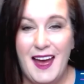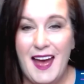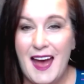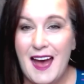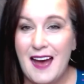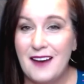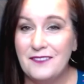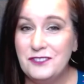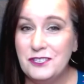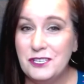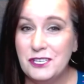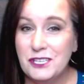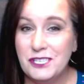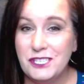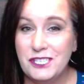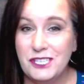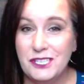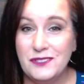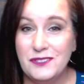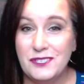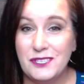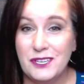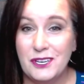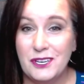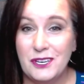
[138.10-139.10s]
After your
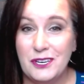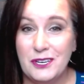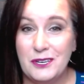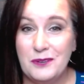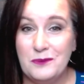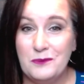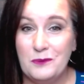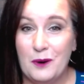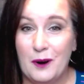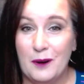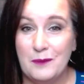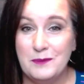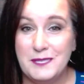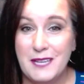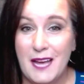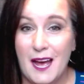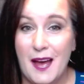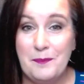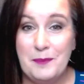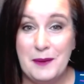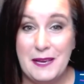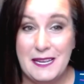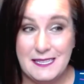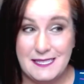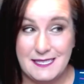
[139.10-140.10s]
students are good and warmed
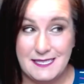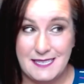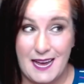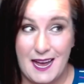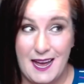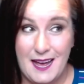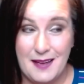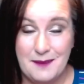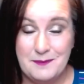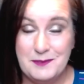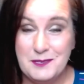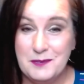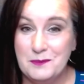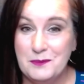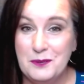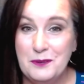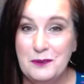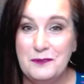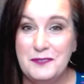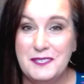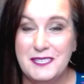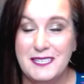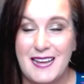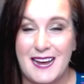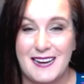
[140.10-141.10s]
up, it's time to
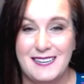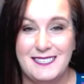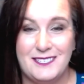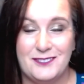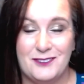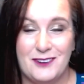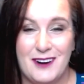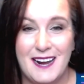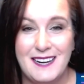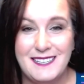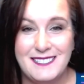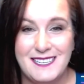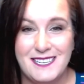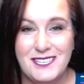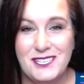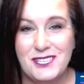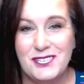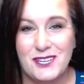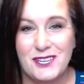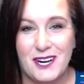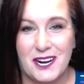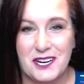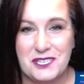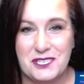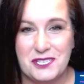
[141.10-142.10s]
move to that direct
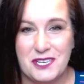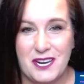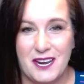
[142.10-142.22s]
instruction.